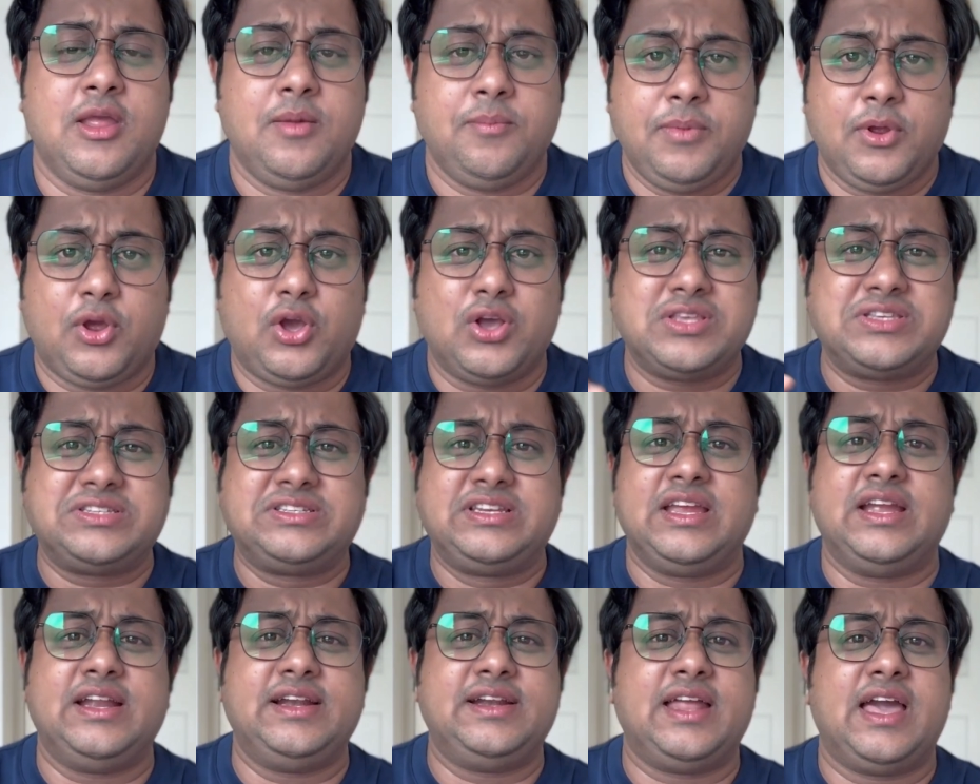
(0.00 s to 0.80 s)
because
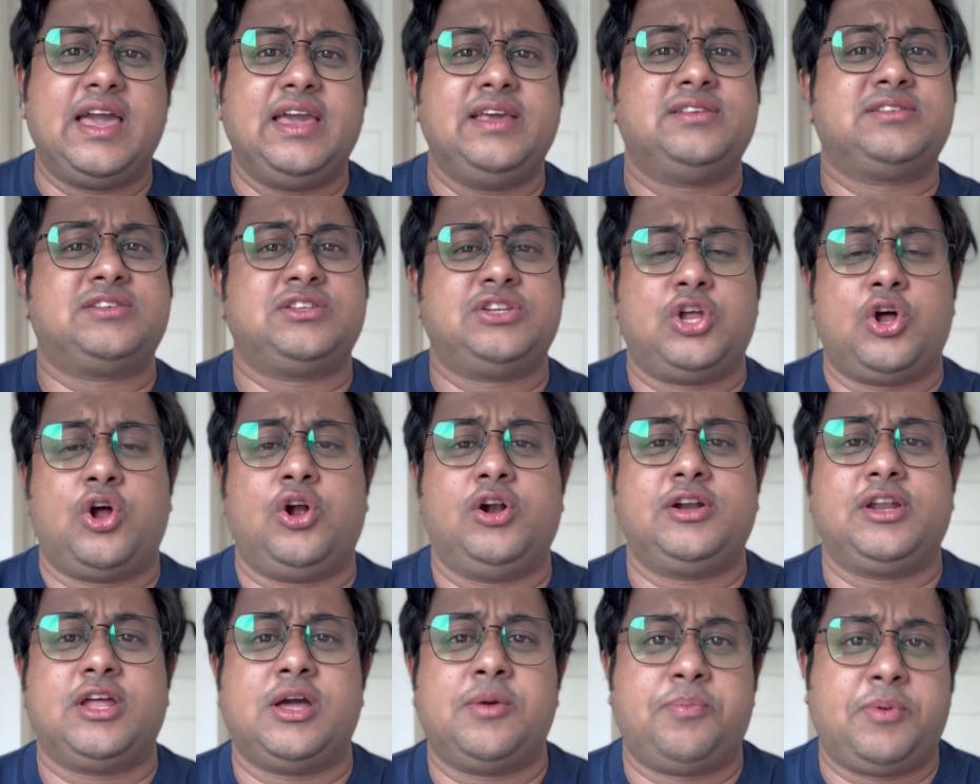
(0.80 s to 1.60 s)
data is
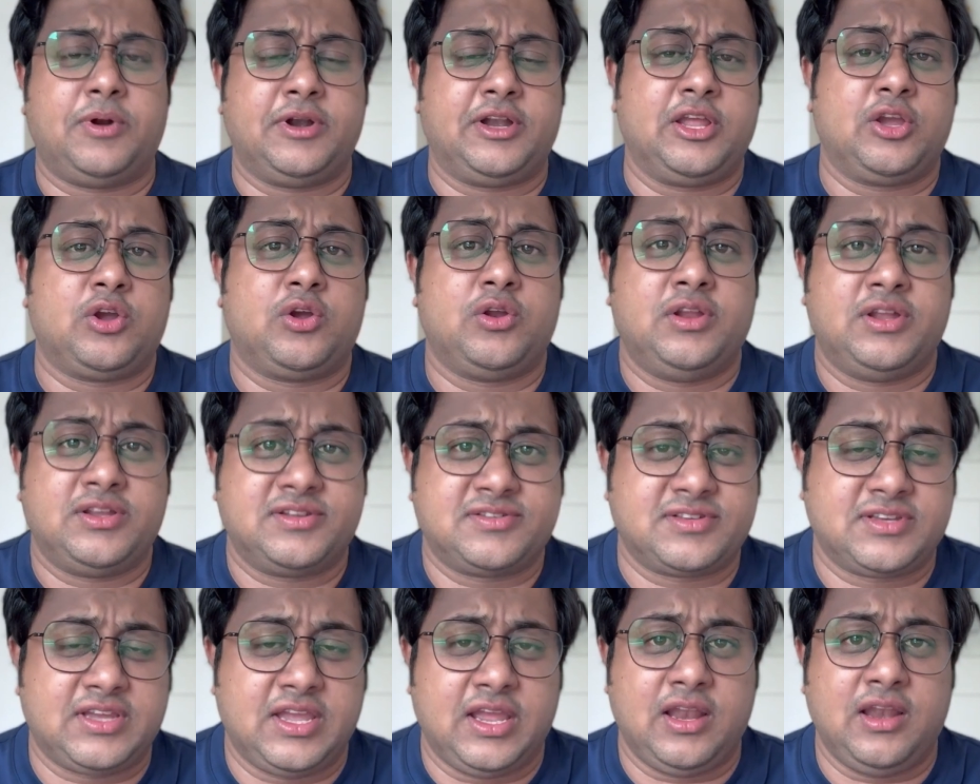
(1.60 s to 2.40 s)
not a particular
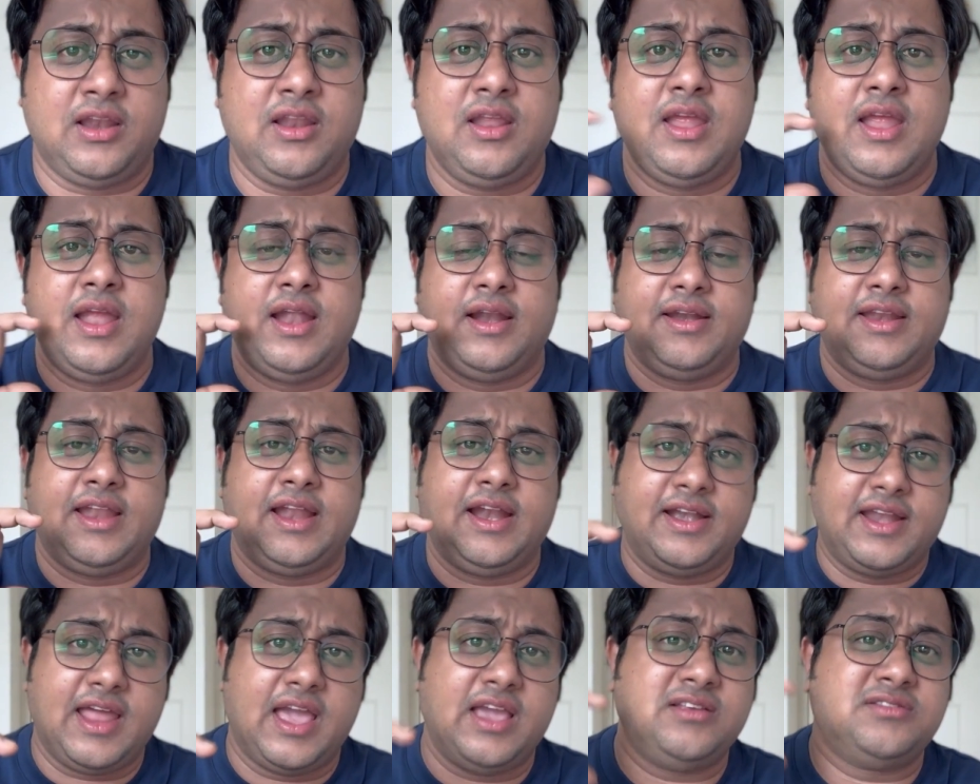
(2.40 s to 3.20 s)
skill.
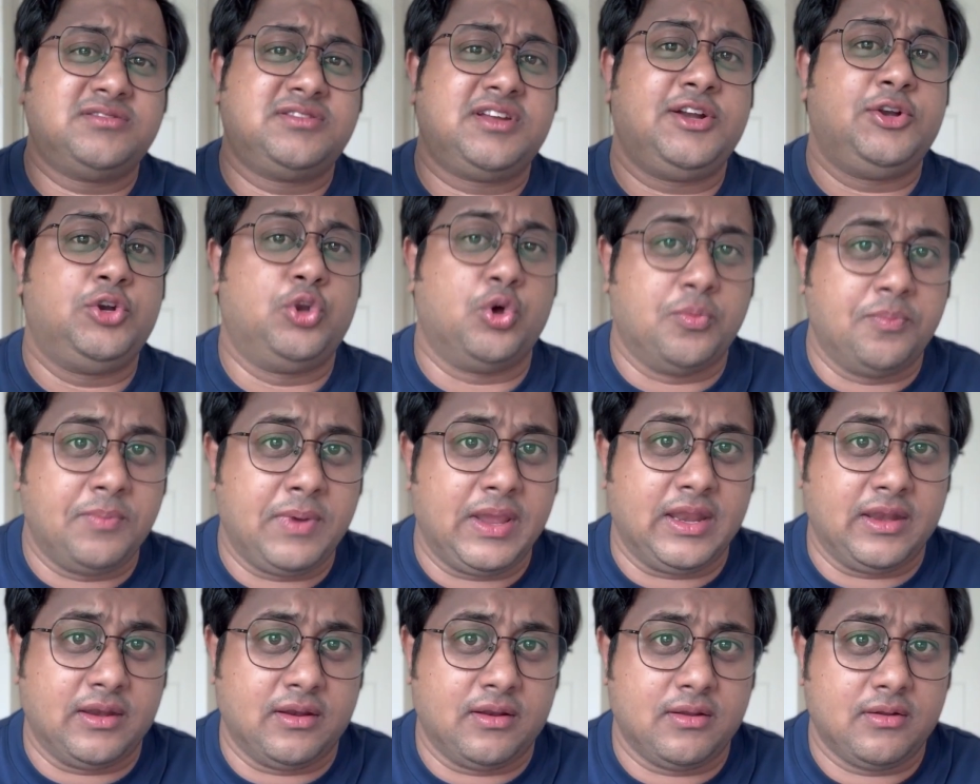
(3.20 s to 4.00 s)
Data is a
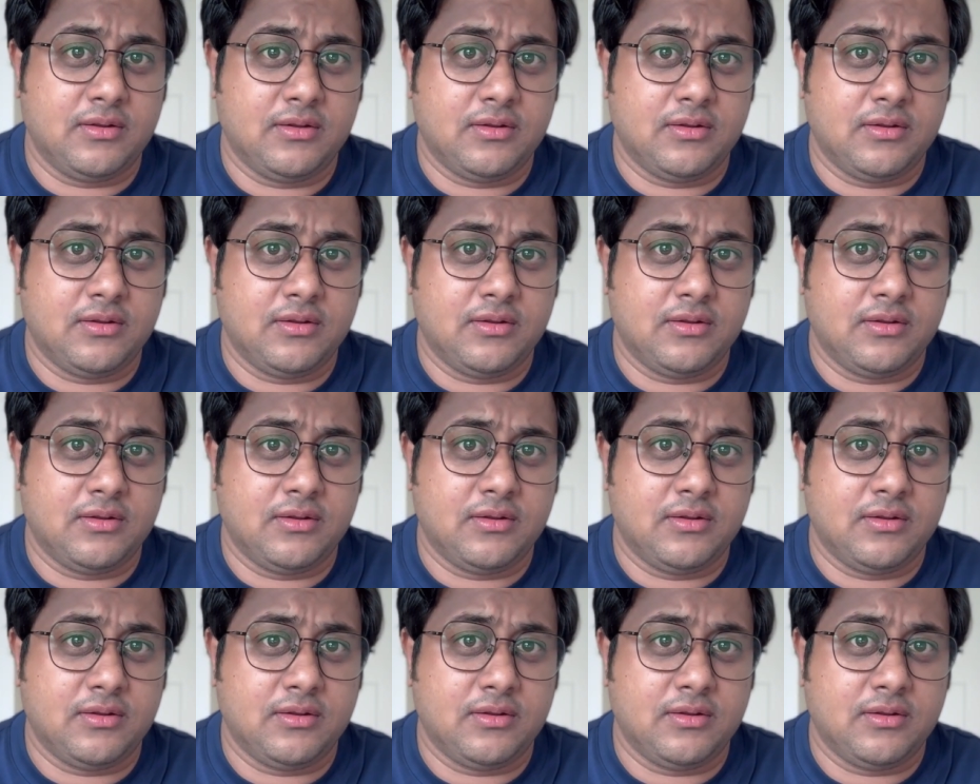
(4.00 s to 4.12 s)
domain.